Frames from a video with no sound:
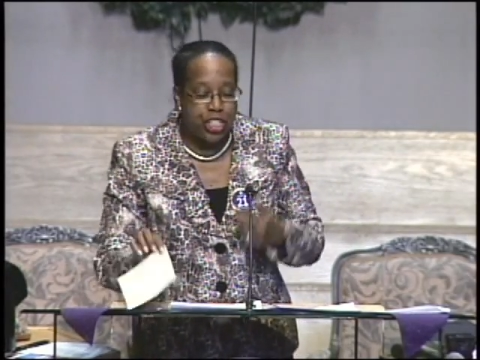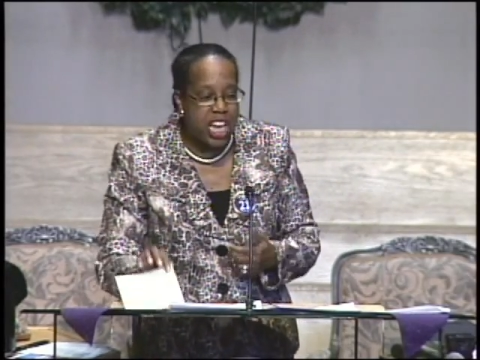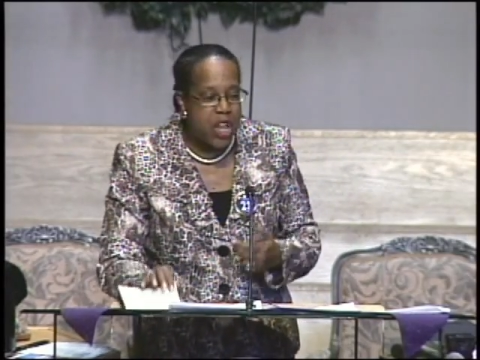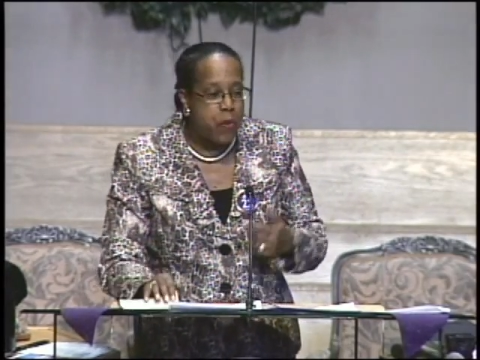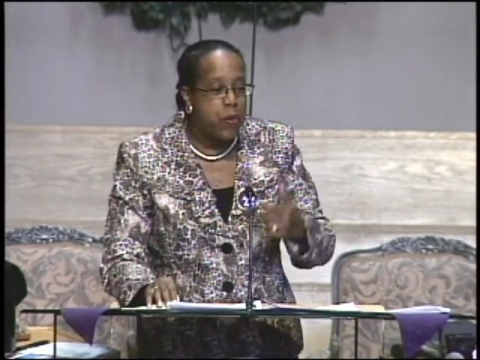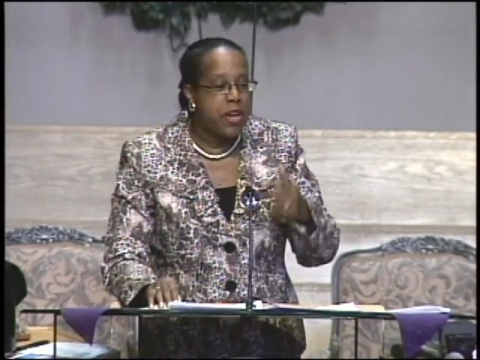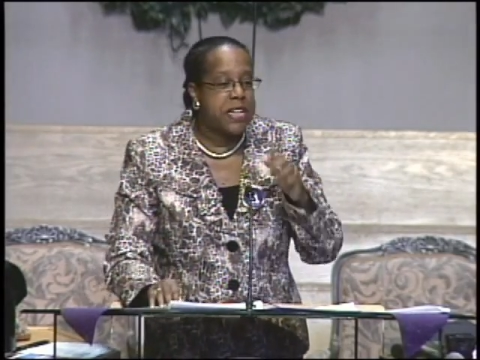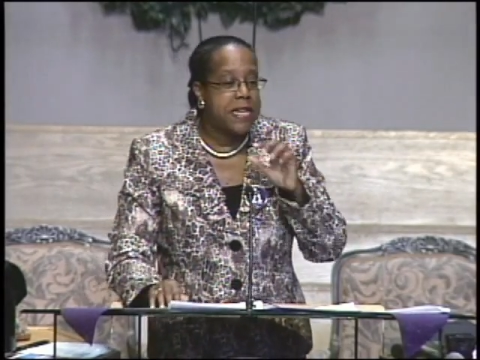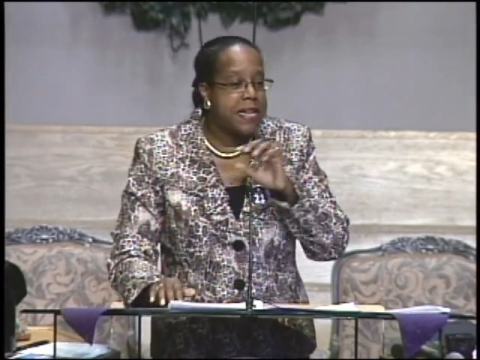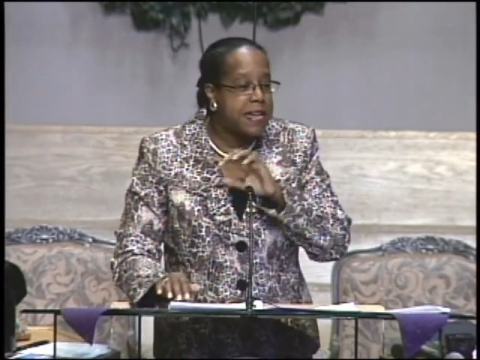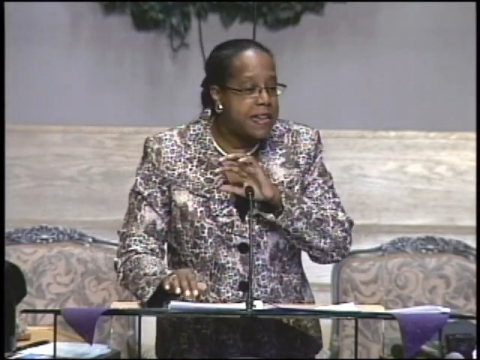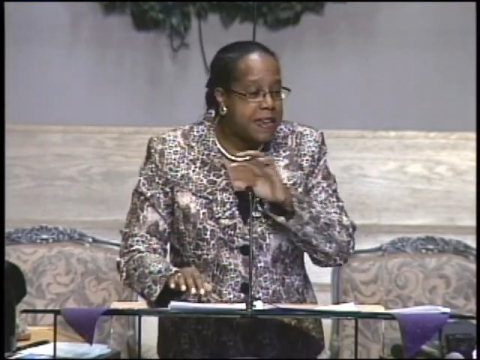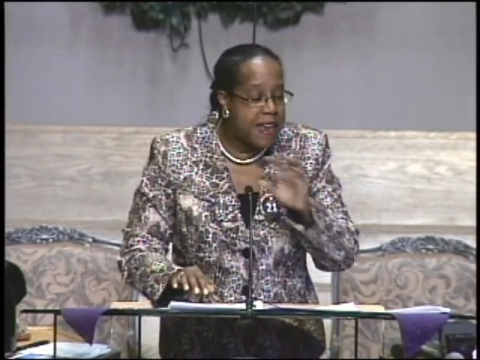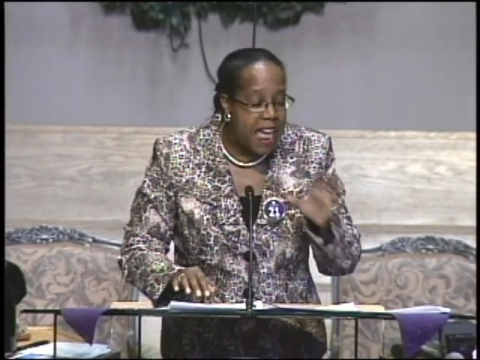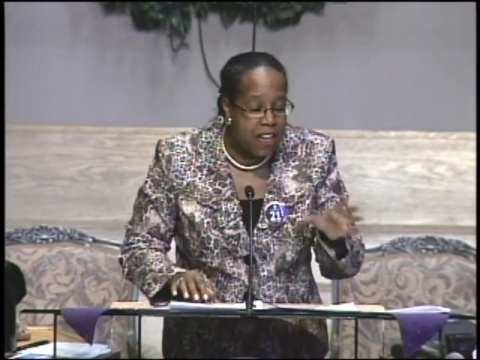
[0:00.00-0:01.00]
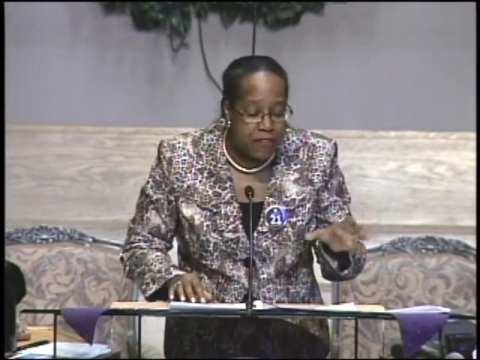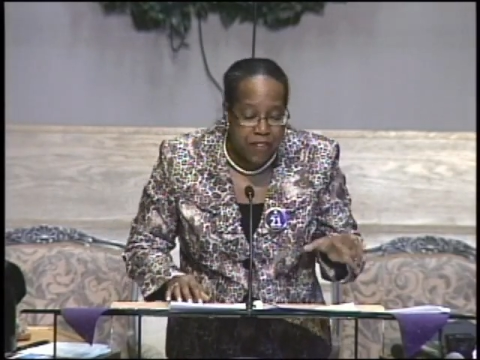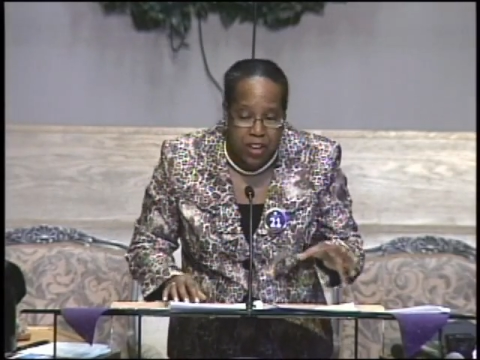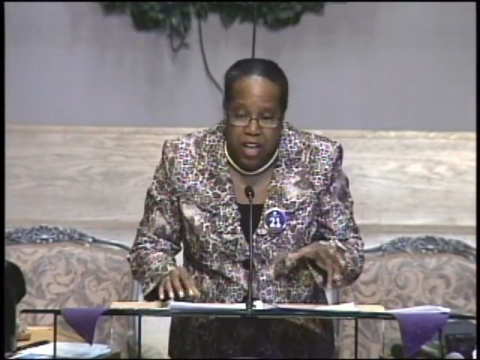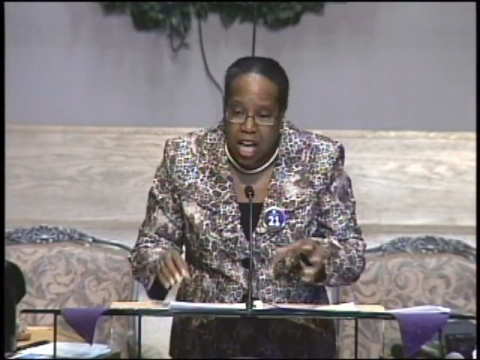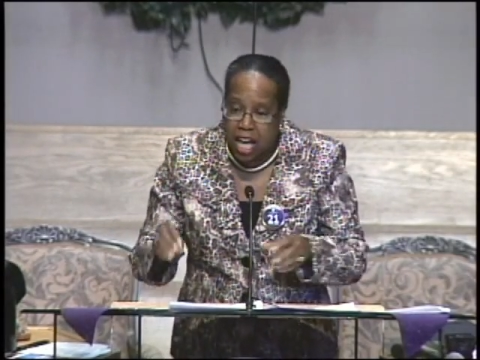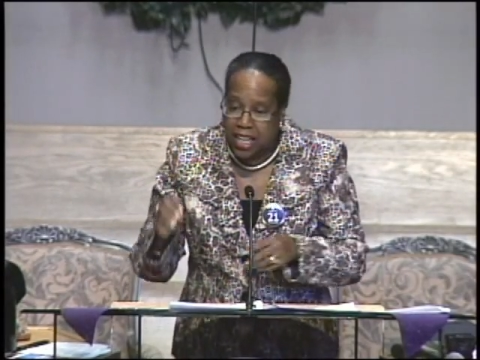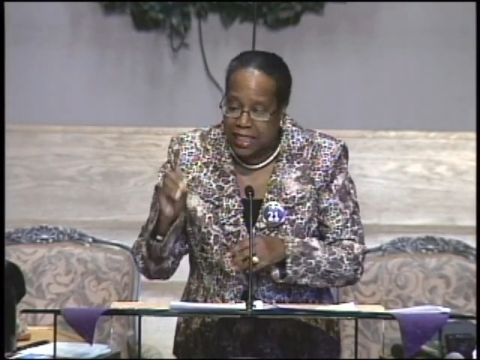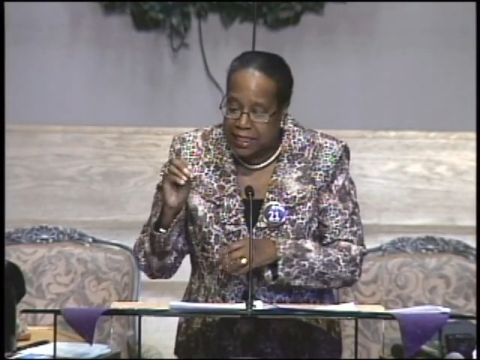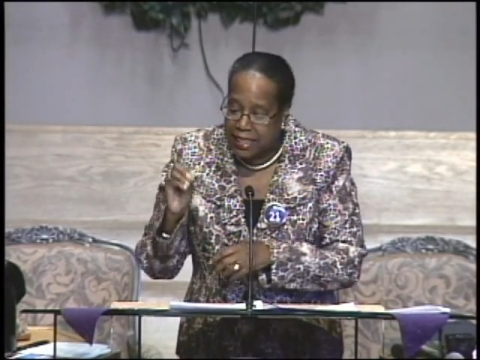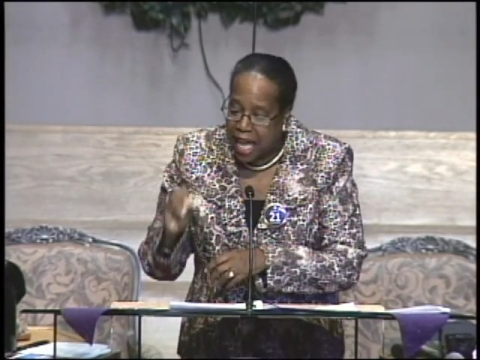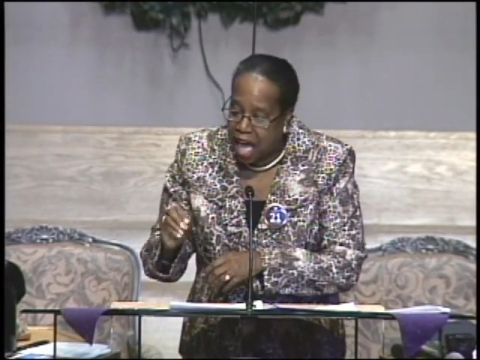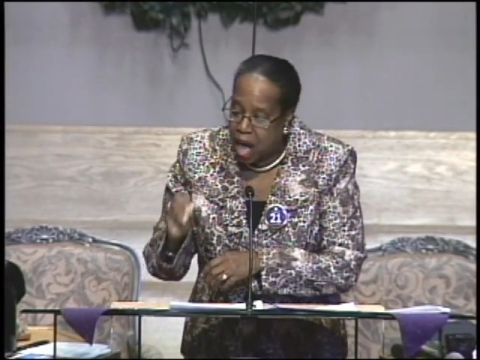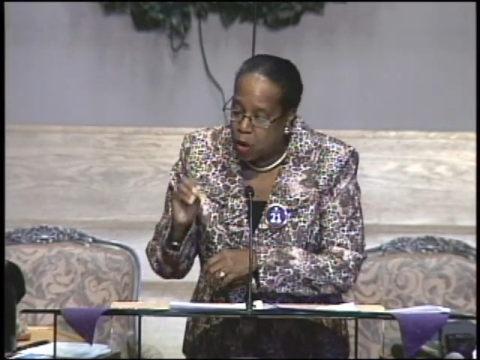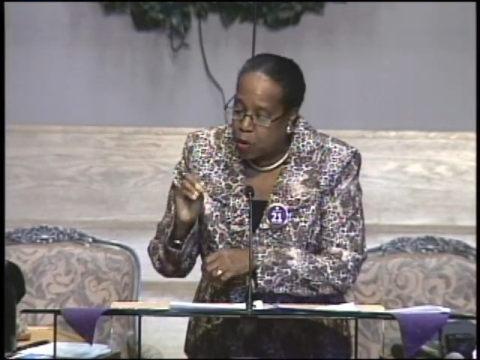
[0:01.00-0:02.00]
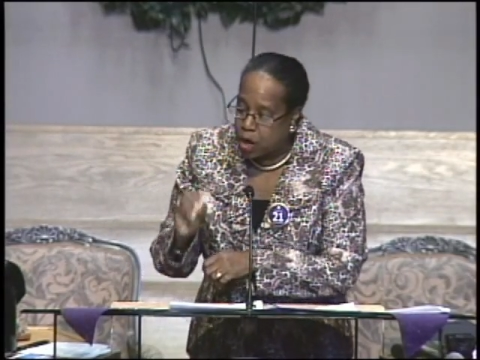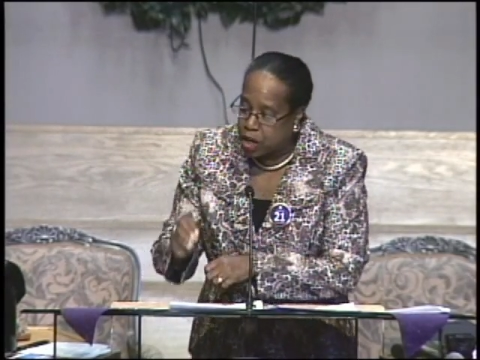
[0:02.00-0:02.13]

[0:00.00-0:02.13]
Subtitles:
she would never allow